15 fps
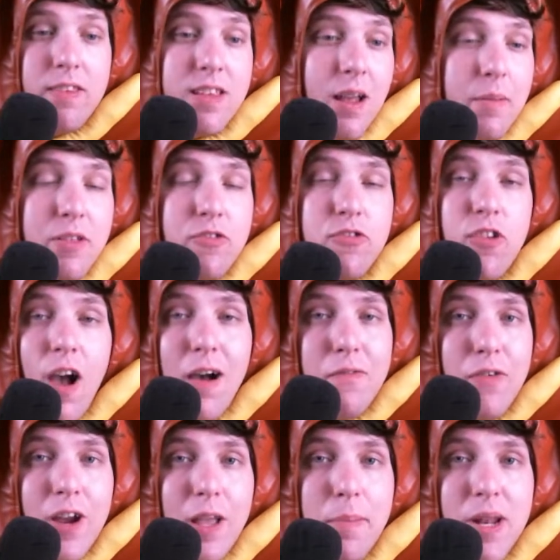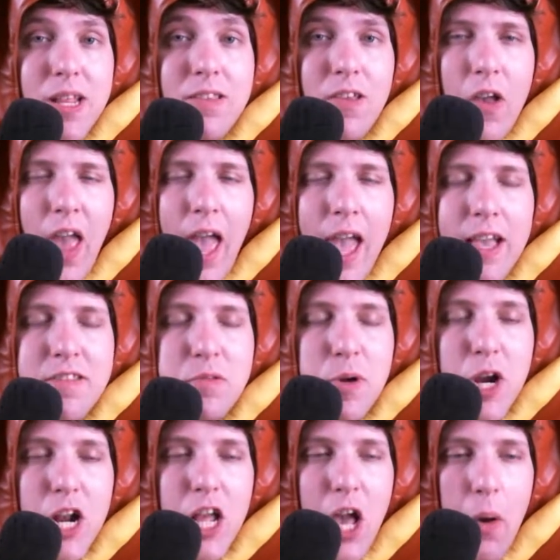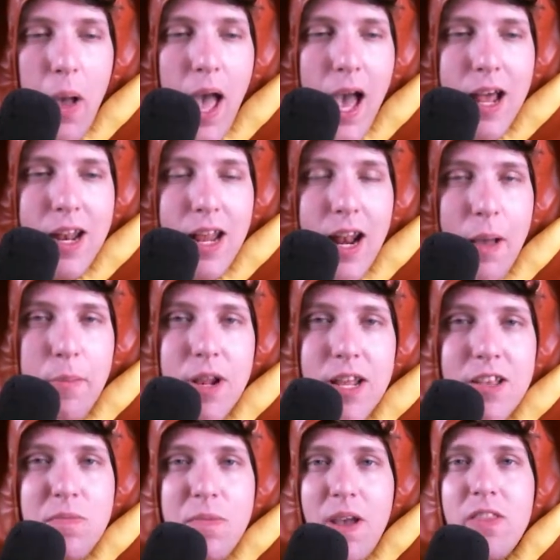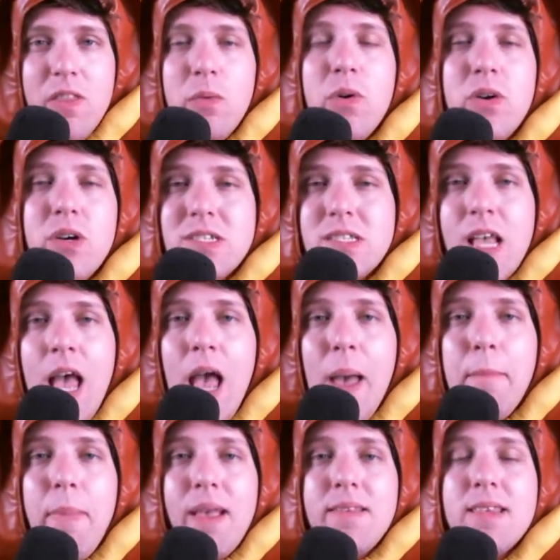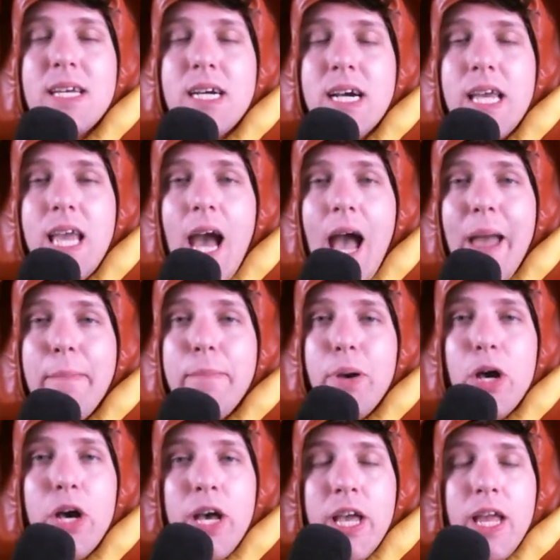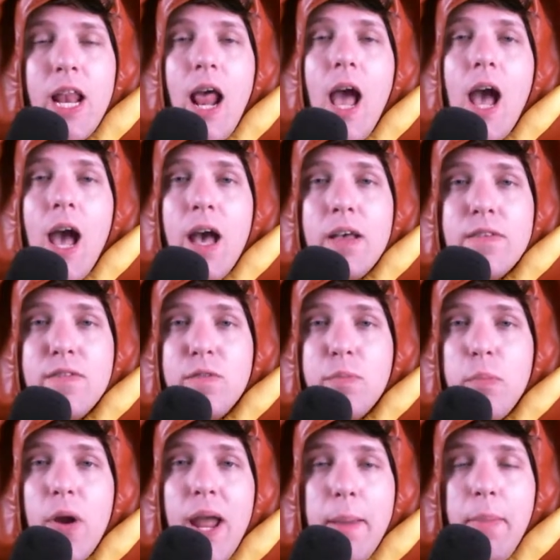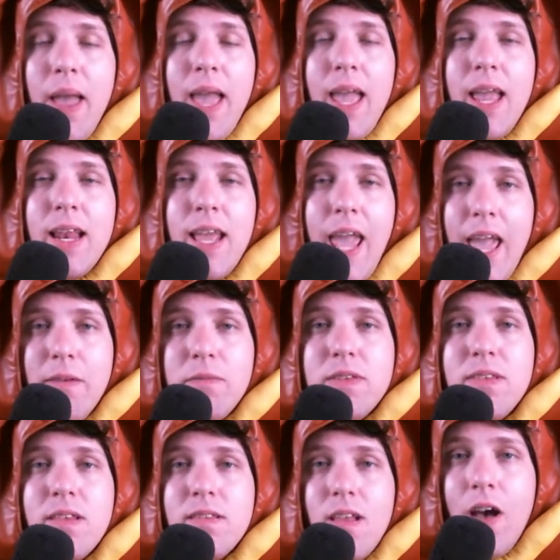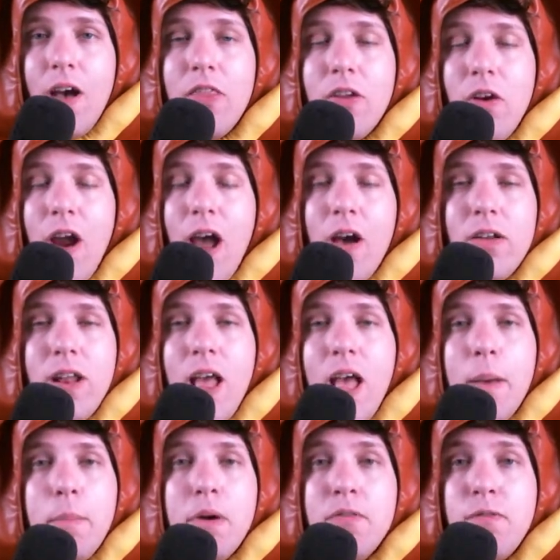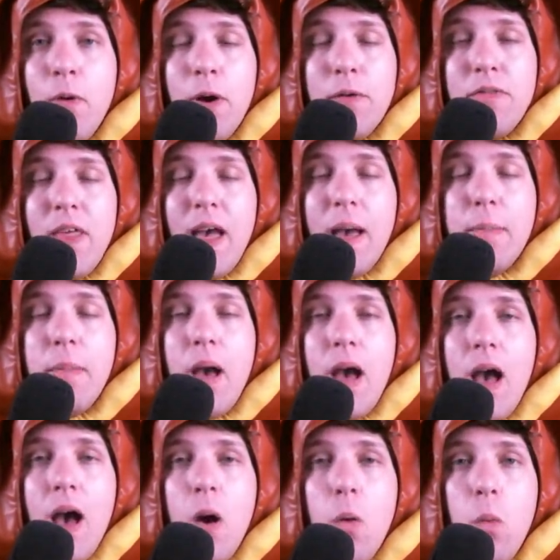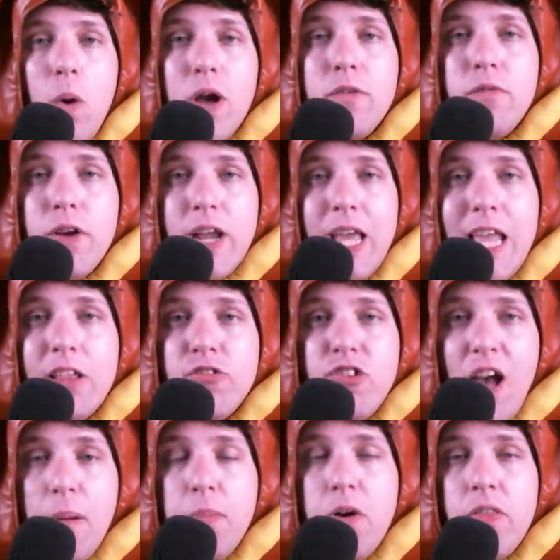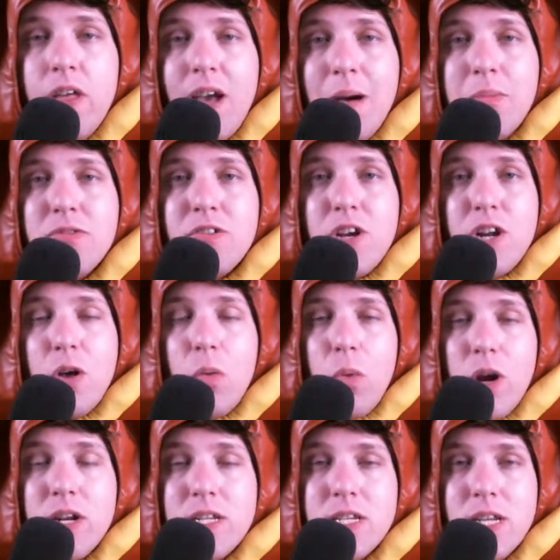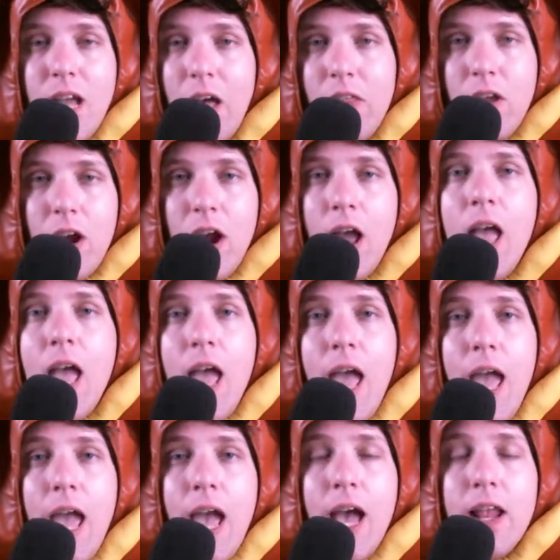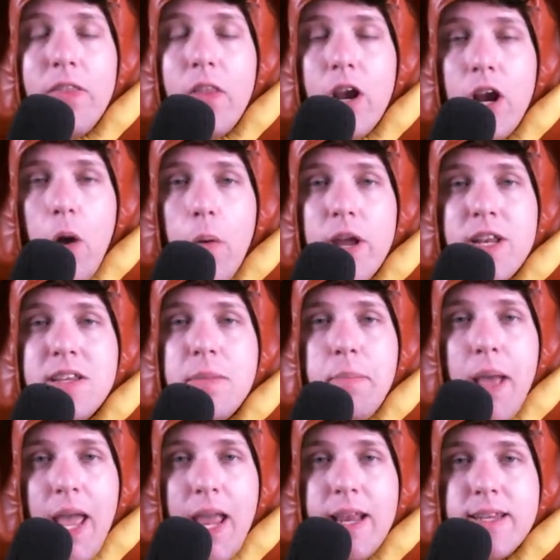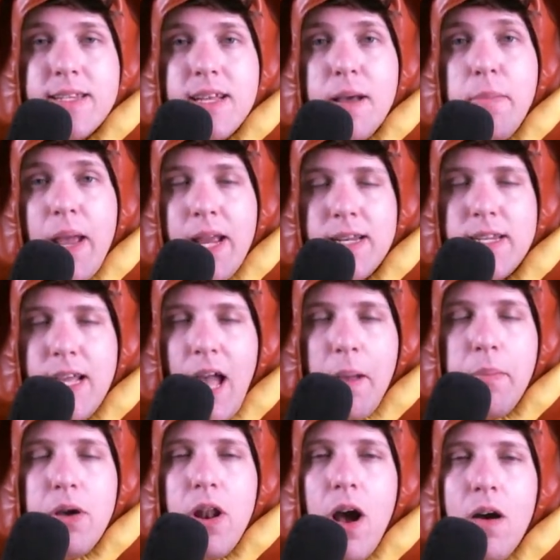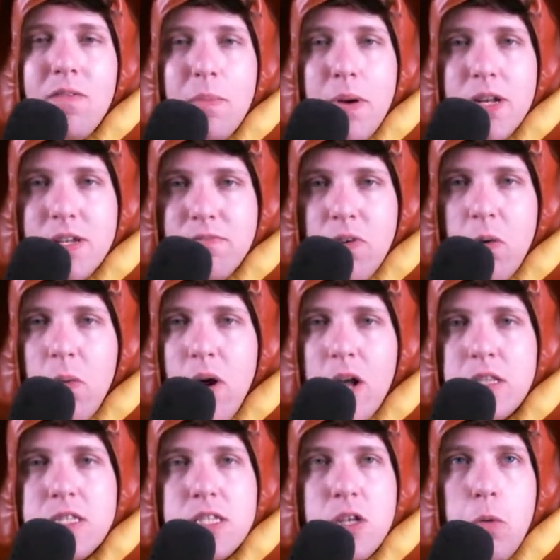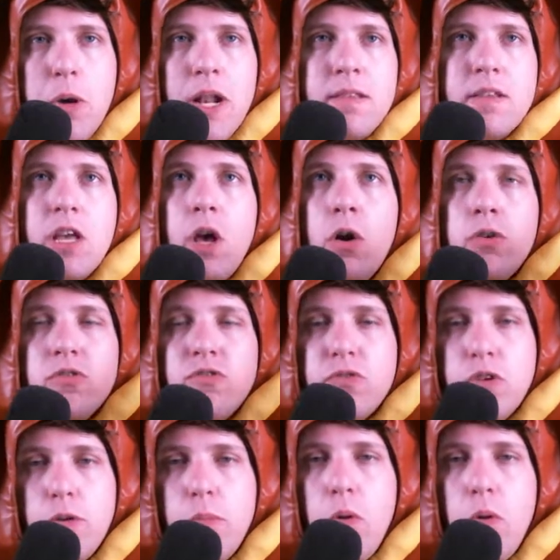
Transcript: time it's Joffrey, but it's okay. So we're going to go ahead and I'm going to explain the rules. Basically, I put spray paint canvases the ground, put 4 of them, 1 for each couple. And the couples are going to work together and they're going to paint a painting. I put all of them on different ones. So one has a cultural,